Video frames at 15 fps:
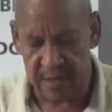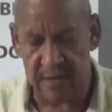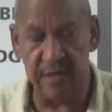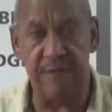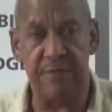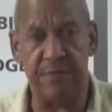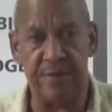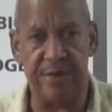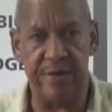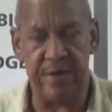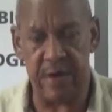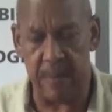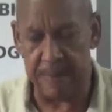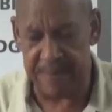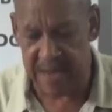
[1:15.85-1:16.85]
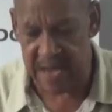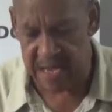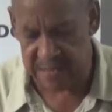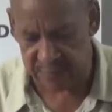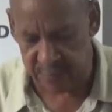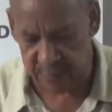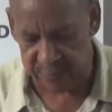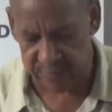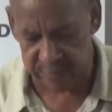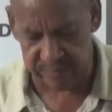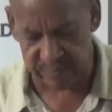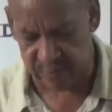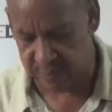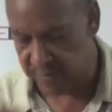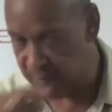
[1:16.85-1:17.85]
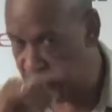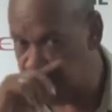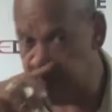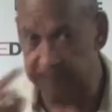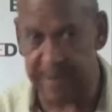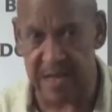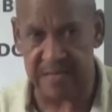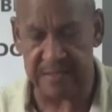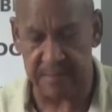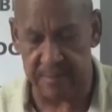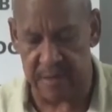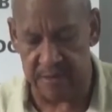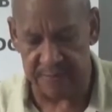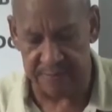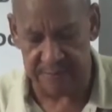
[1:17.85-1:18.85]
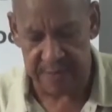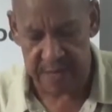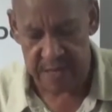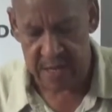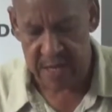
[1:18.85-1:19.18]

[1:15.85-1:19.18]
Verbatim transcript: given to the umpires for, over the past month.